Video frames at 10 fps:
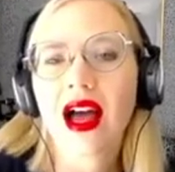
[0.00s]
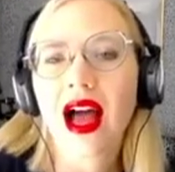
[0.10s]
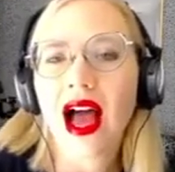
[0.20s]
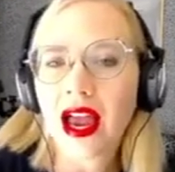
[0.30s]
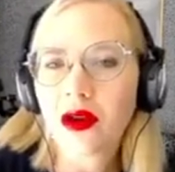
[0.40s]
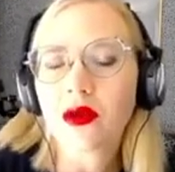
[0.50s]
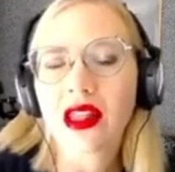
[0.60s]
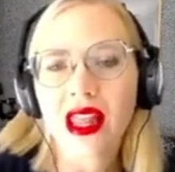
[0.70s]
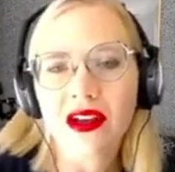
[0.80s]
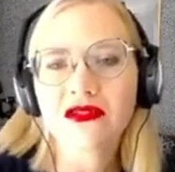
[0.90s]
I would
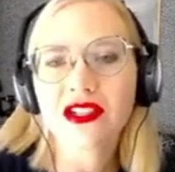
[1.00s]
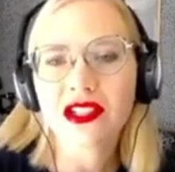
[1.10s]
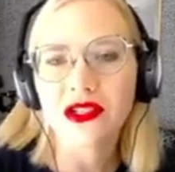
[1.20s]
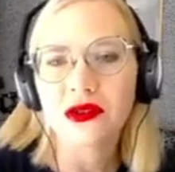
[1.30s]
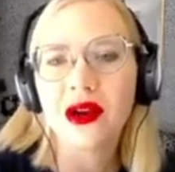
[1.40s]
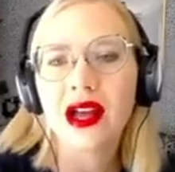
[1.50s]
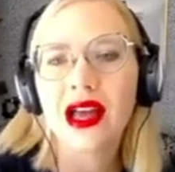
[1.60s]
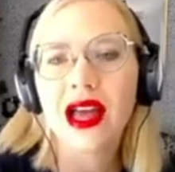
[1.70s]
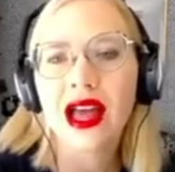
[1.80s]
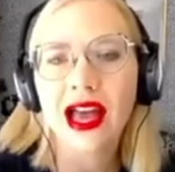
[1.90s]
love to
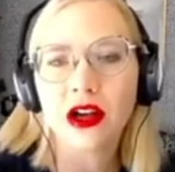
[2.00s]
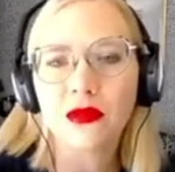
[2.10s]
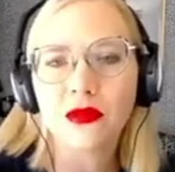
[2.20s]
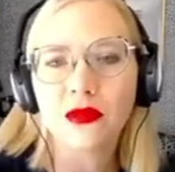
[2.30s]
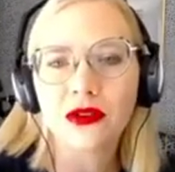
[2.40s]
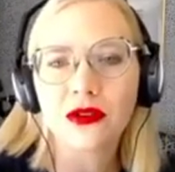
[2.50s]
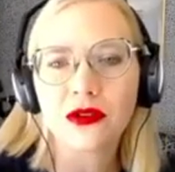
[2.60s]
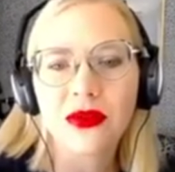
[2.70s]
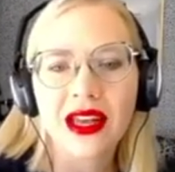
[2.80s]
help you.